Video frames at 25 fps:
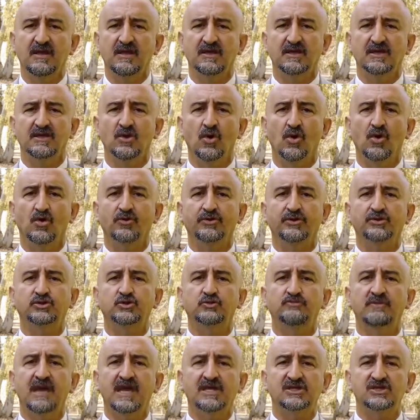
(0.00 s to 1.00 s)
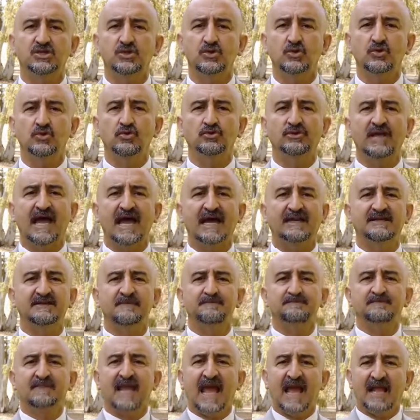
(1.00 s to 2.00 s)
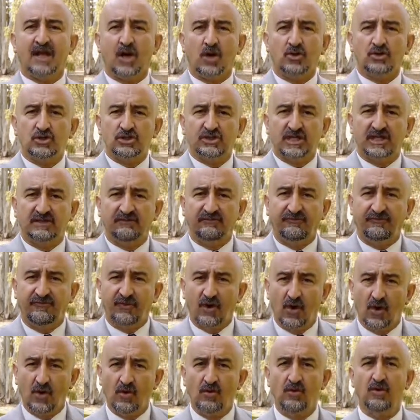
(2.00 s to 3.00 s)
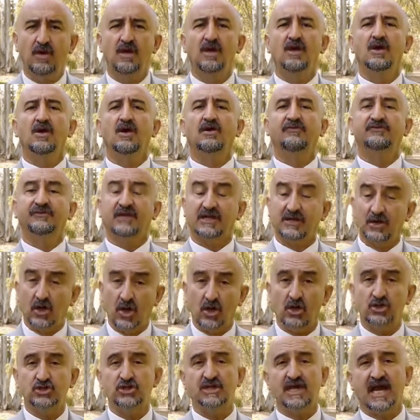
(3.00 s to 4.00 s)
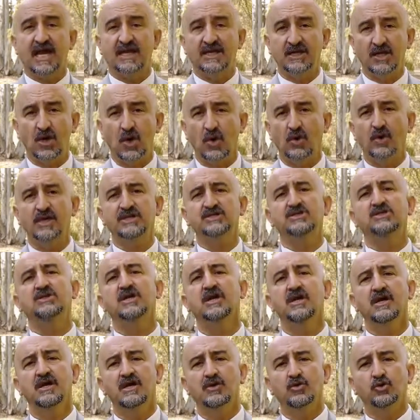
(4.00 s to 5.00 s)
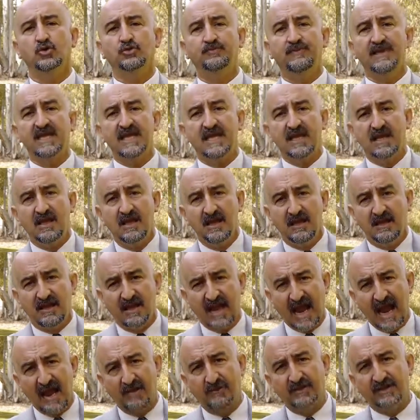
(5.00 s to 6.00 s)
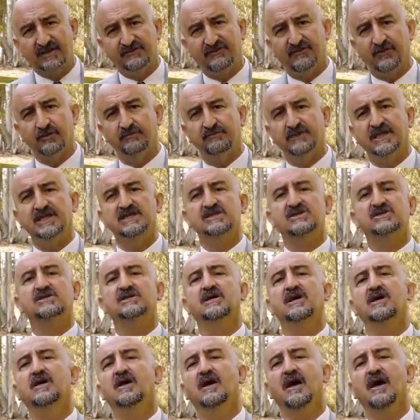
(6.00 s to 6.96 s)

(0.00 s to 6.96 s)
in order to make sure that a constant flow of technology and knowledge could be carried from these